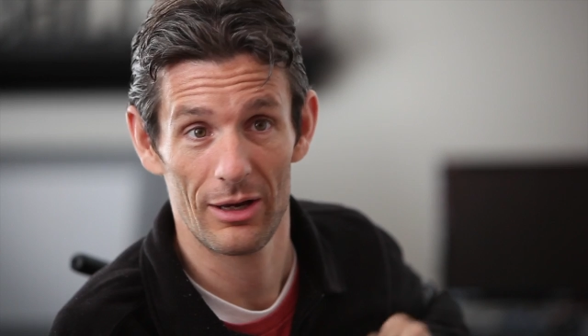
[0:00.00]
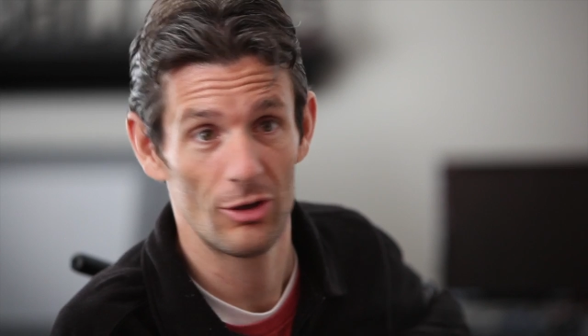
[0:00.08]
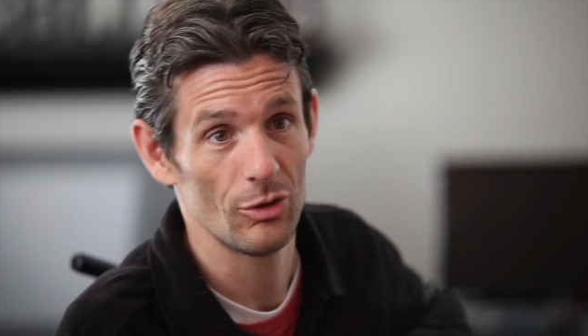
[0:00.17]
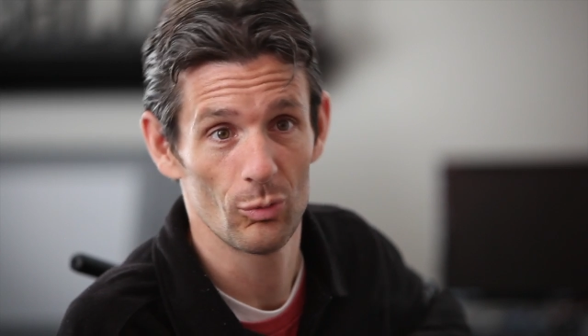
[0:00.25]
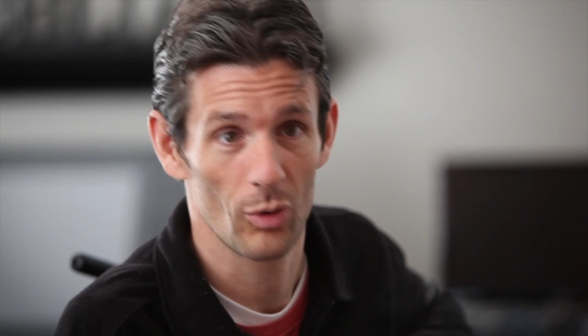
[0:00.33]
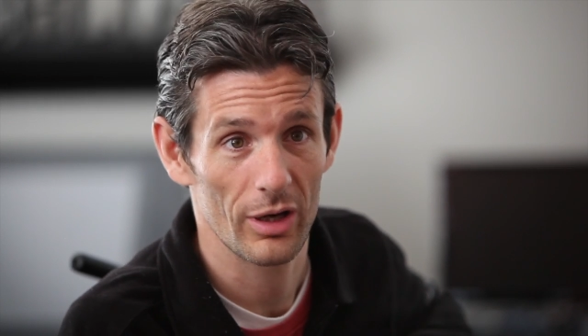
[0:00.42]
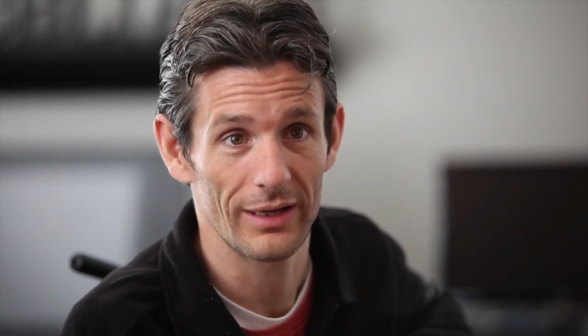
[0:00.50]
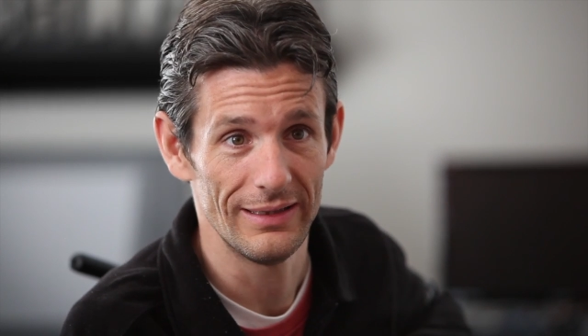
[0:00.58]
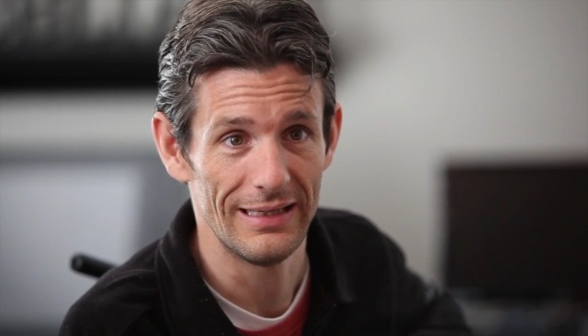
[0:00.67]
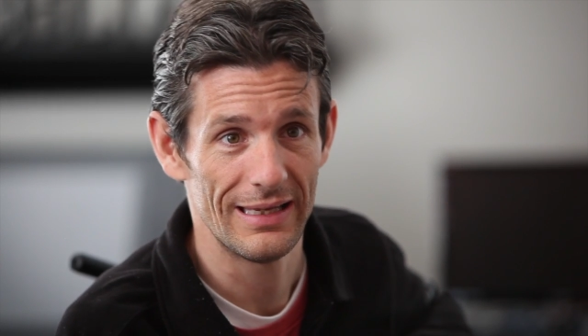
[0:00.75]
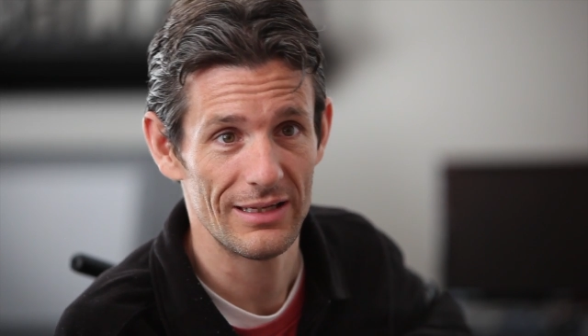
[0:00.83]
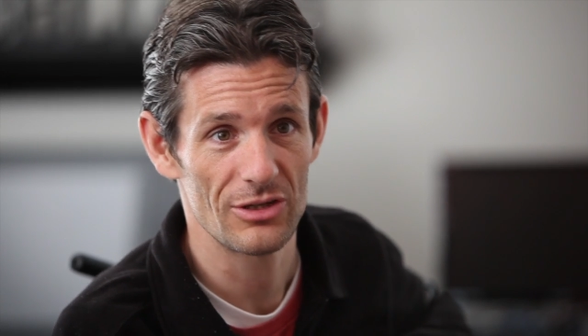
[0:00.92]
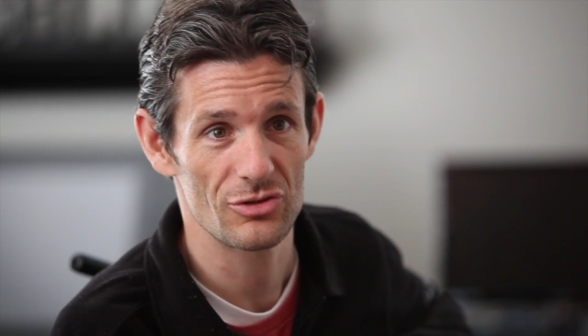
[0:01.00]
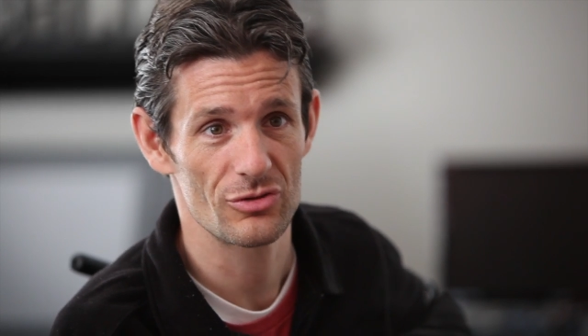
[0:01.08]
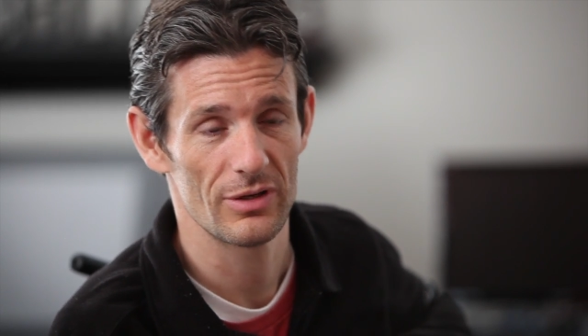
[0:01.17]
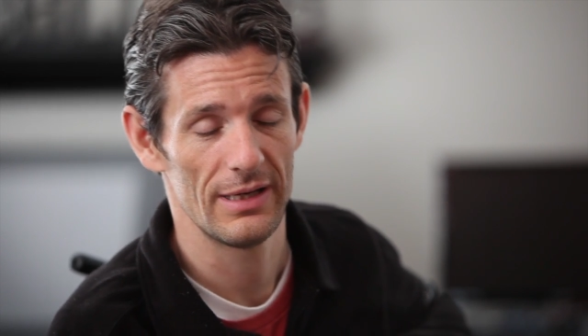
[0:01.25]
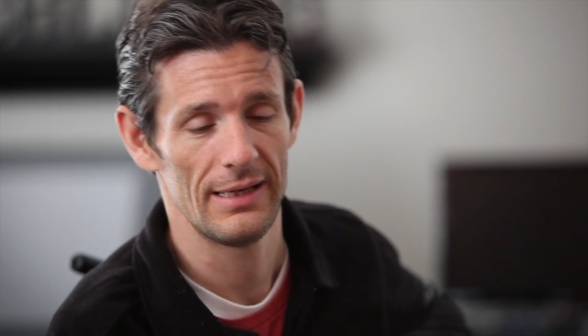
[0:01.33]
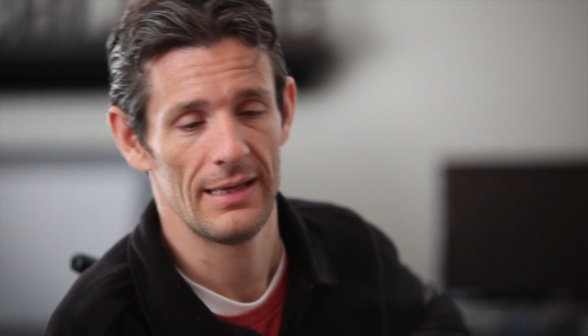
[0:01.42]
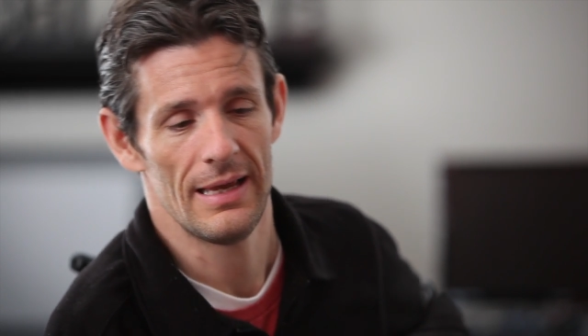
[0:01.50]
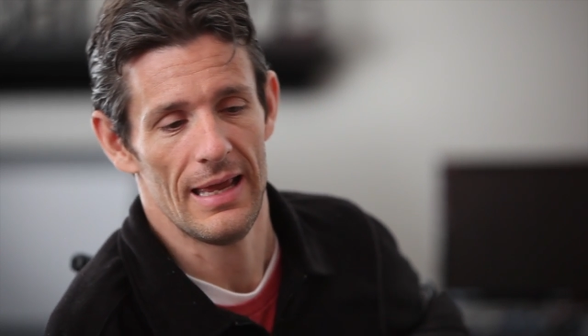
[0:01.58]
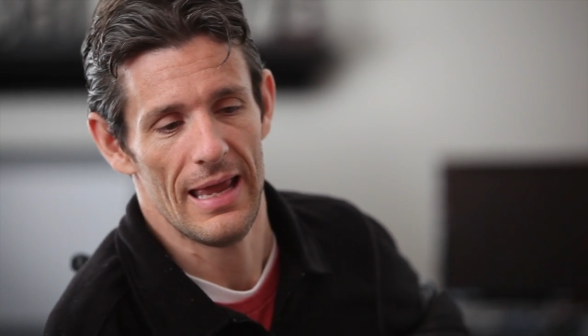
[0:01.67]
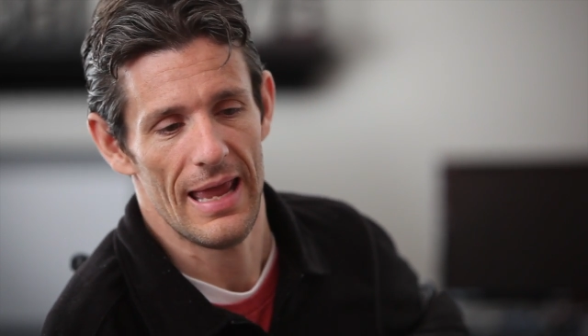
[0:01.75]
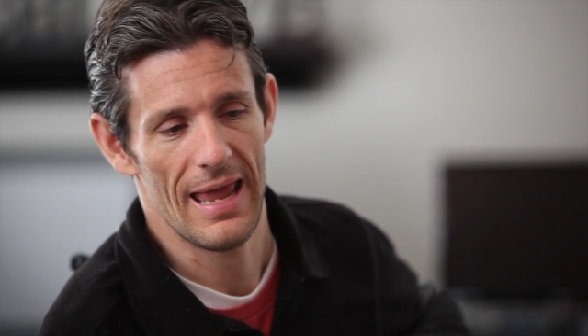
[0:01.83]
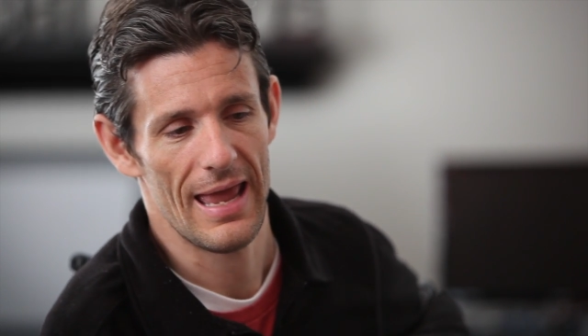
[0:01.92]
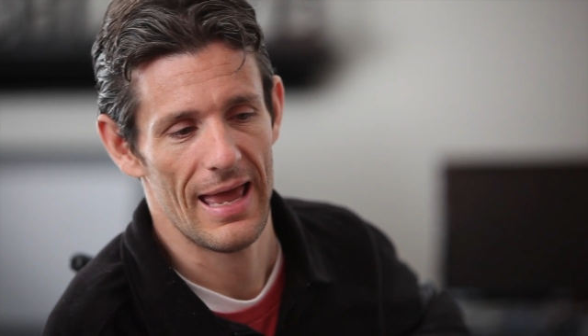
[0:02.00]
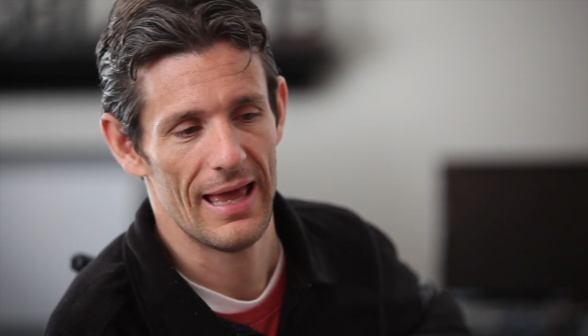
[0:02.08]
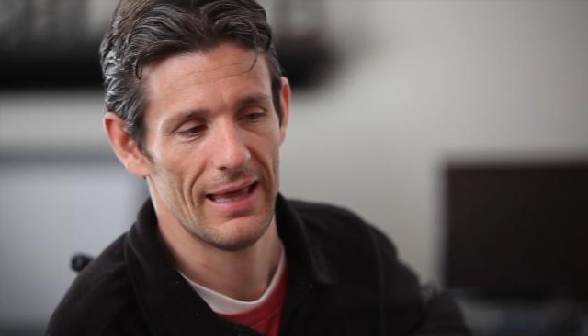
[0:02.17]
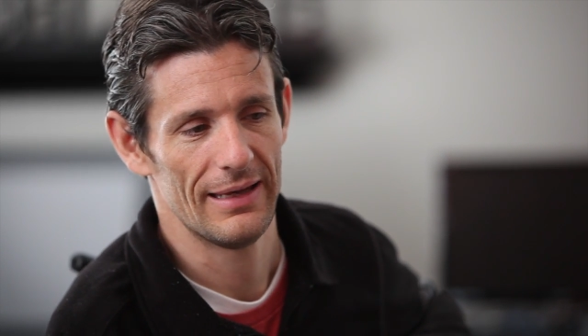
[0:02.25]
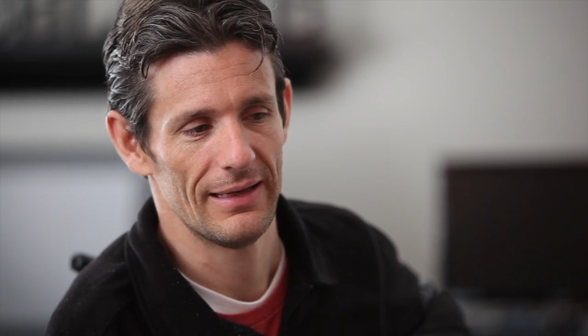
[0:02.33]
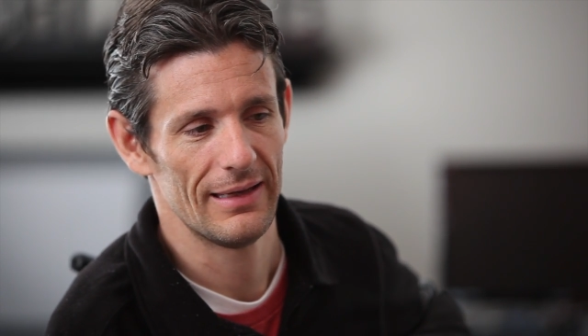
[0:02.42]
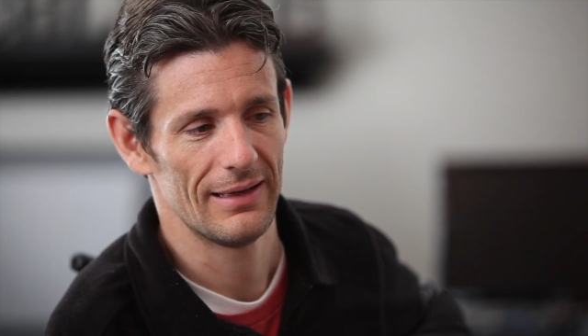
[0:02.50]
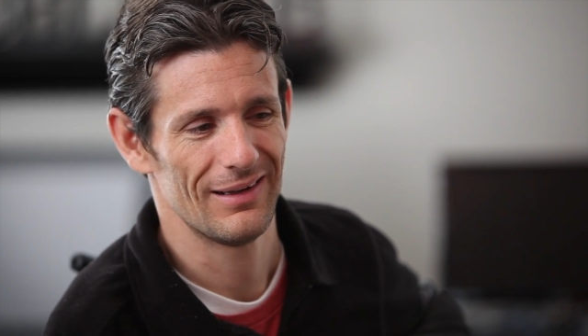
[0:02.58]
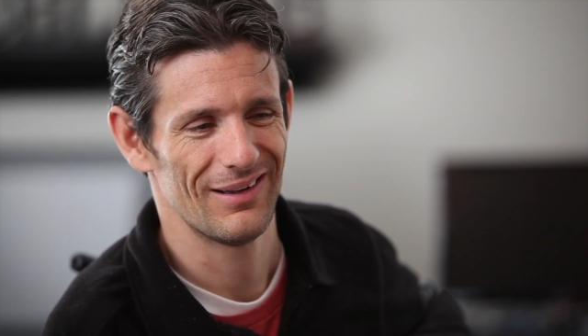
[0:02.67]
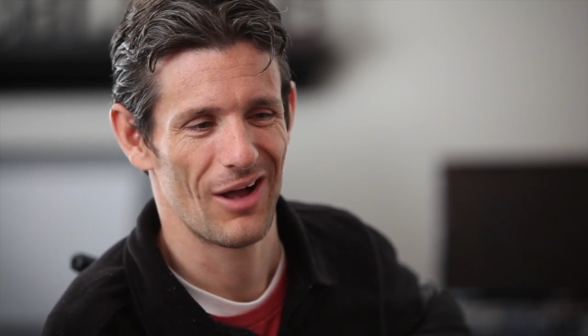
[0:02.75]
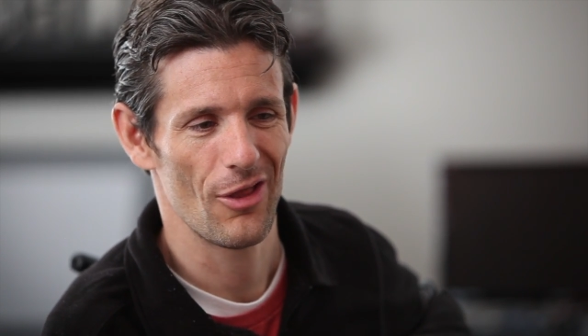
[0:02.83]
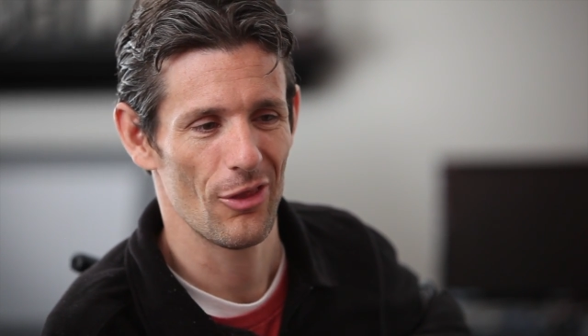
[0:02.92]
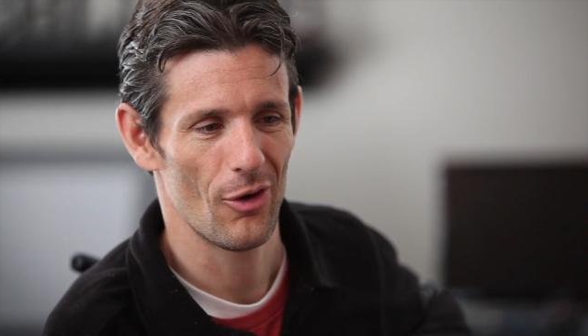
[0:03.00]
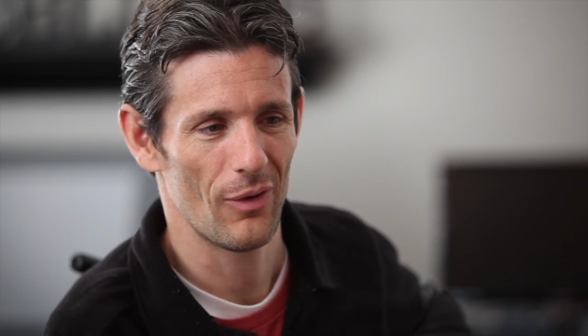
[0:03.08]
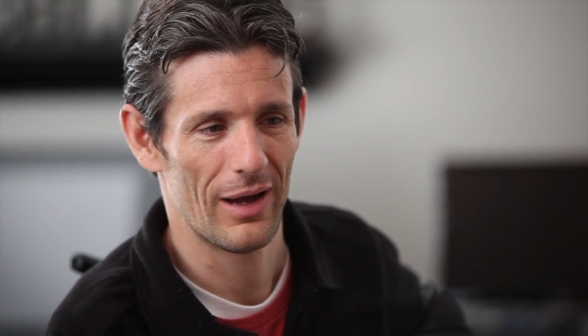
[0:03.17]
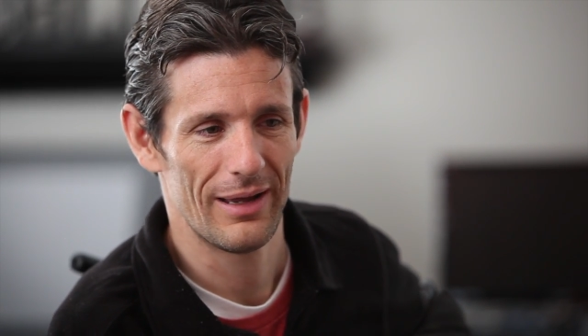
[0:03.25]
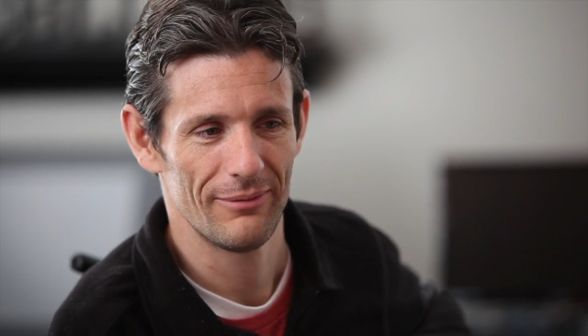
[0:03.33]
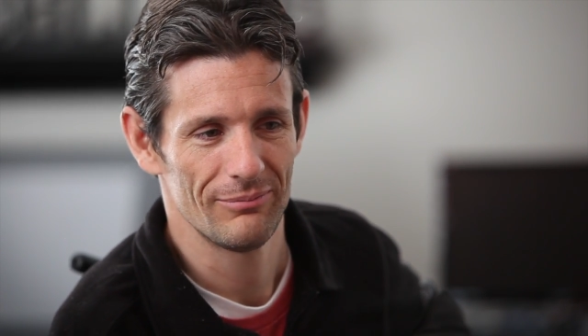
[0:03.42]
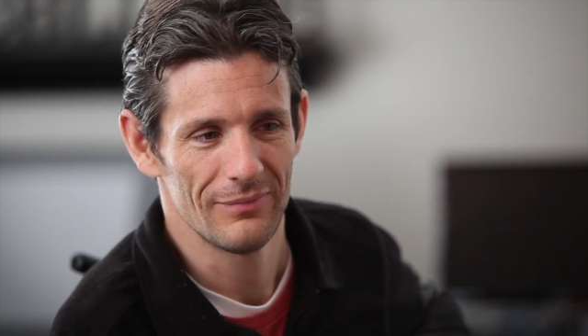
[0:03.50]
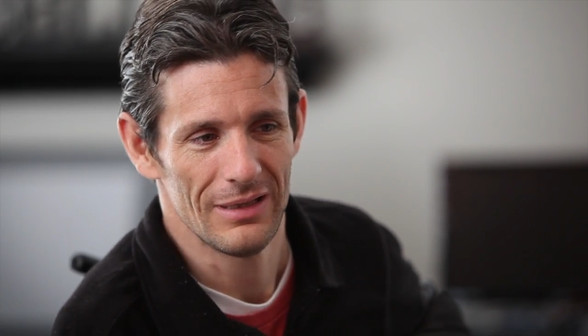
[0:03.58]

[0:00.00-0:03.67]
couldn't work in the industry, and although I